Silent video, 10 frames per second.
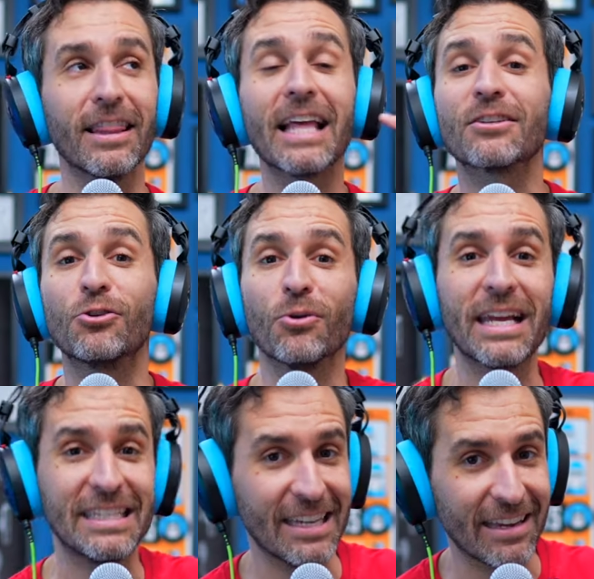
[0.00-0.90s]
less
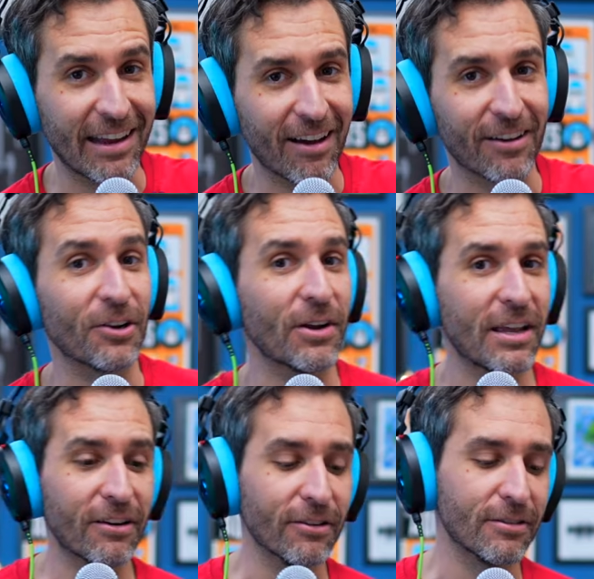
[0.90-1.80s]
grating on your
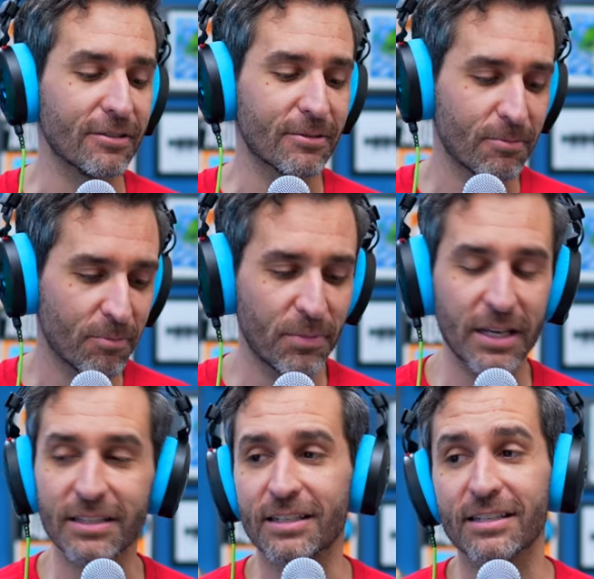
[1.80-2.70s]
ears
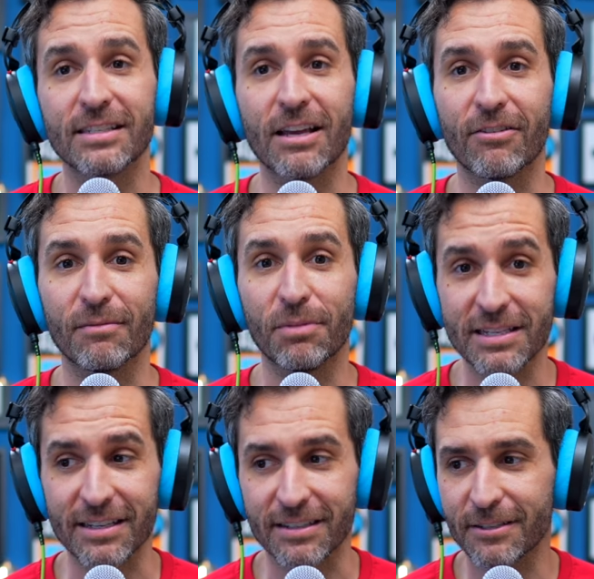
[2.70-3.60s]
because it doesn't sound
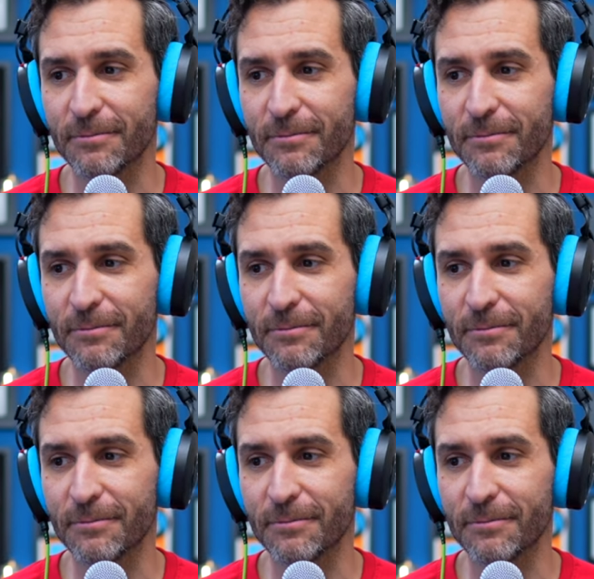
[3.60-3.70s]
unpleasant.